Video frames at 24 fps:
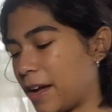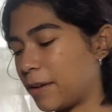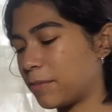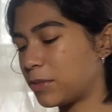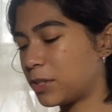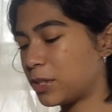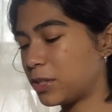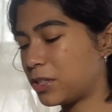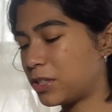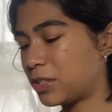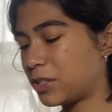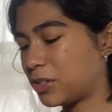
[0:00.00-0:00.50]
I'm
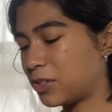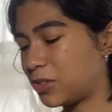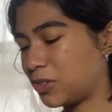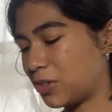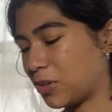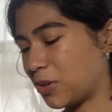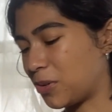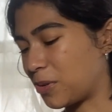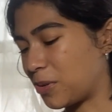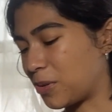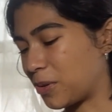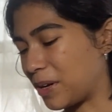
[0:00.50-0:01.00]
just
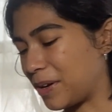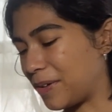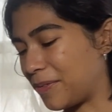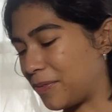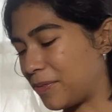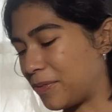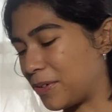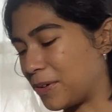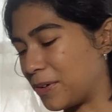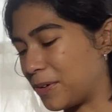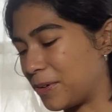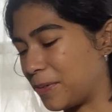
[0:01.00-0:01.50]
so
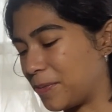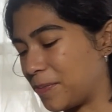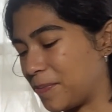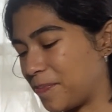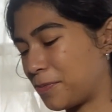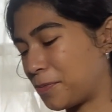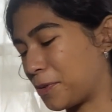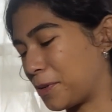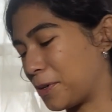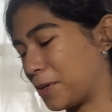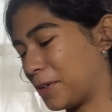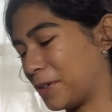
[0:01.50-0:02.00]
grateful
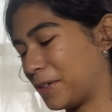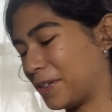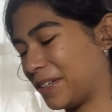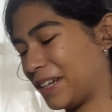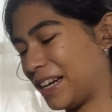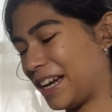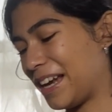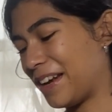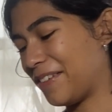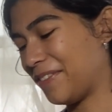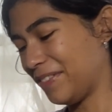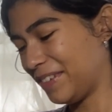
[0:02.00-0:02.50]
for
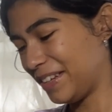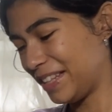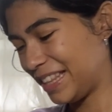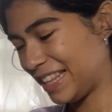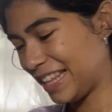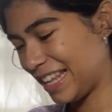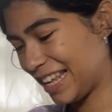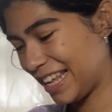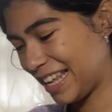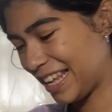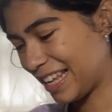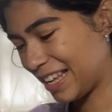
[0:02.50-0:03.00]

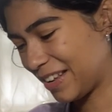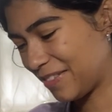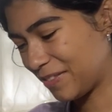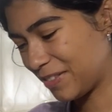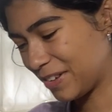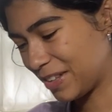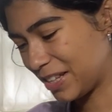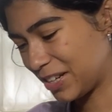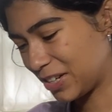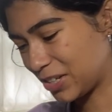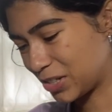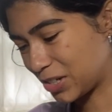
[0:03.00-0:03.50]
everything and
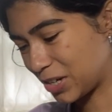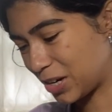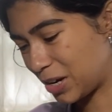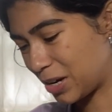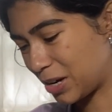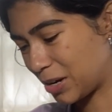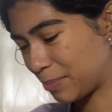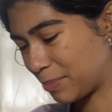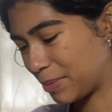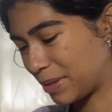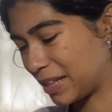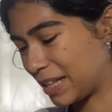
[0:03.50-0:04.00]
for the
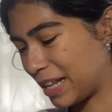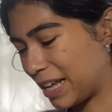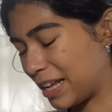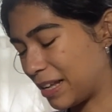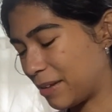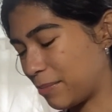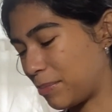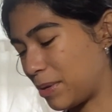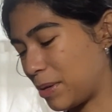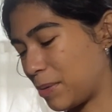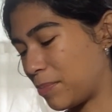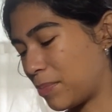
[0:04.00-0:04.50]
shop, and
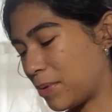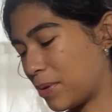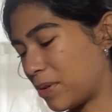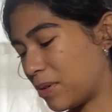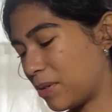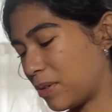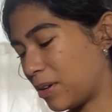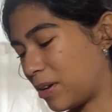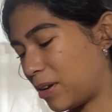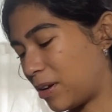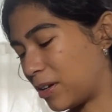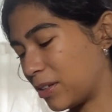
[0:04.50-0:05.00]
that
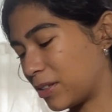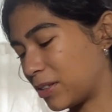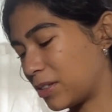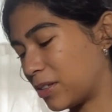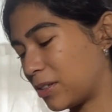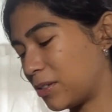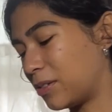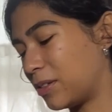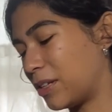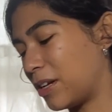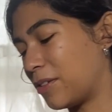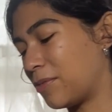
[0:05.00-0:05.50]
people
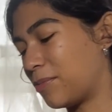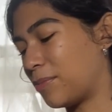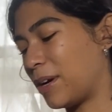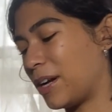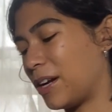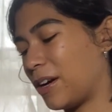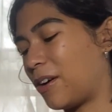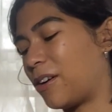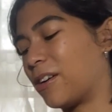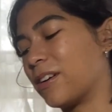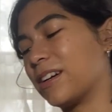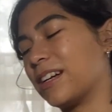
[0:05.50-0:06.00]
also love
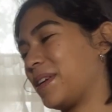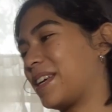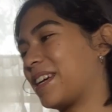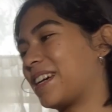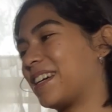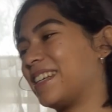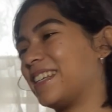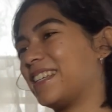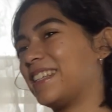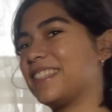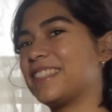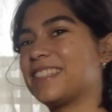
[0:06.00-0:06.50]
my art,
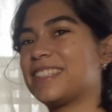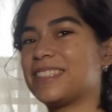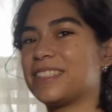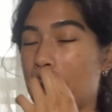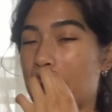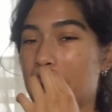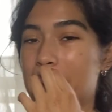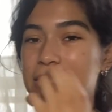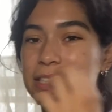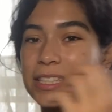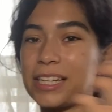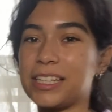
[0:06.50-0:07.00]
because
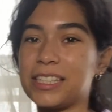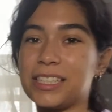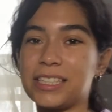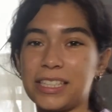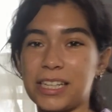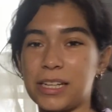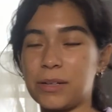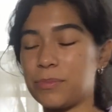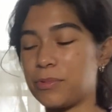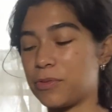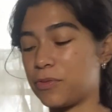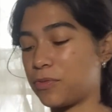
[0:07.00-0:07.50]
as I
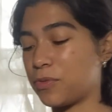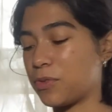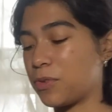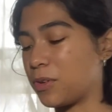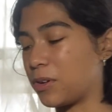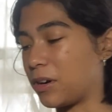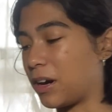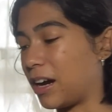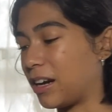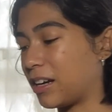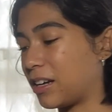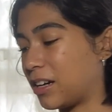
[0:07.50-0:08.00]
said
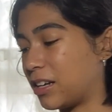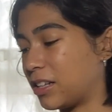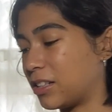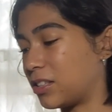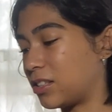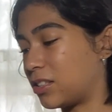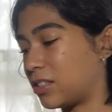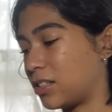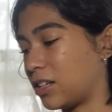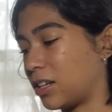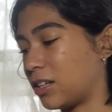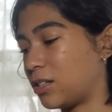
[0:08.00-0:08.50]
before, I got
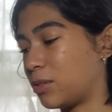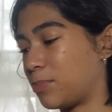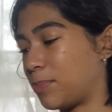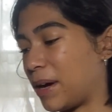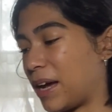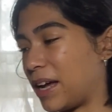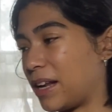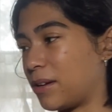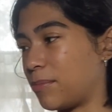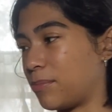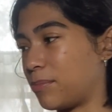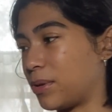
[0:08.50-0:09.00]
such
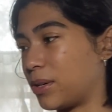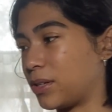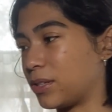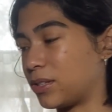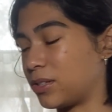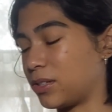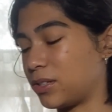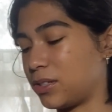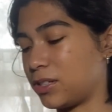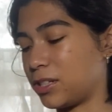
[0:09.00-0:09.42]
bad imposter